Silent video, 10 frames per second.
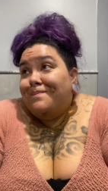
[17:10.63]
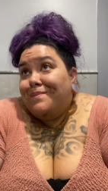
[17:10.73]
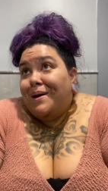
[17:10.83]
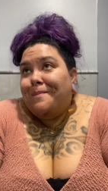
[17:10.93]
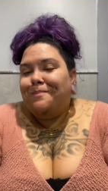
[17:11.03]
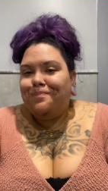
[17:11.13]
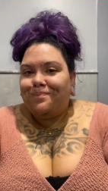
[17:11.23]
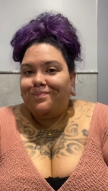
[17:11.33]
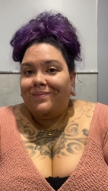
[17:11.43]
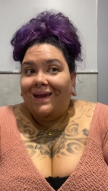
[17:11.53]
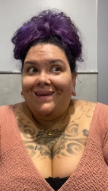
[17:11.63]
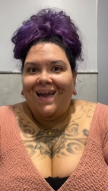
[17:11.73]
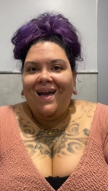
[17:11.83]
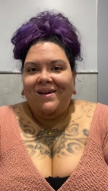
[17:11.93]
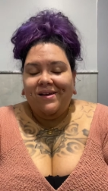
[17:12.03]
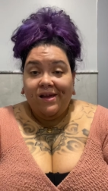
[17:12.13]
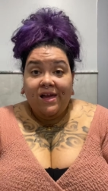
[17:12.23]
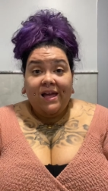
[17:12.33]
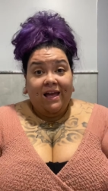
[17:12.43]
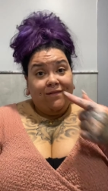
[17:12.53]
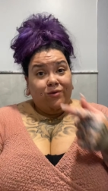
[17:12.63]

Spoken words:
But yeah, if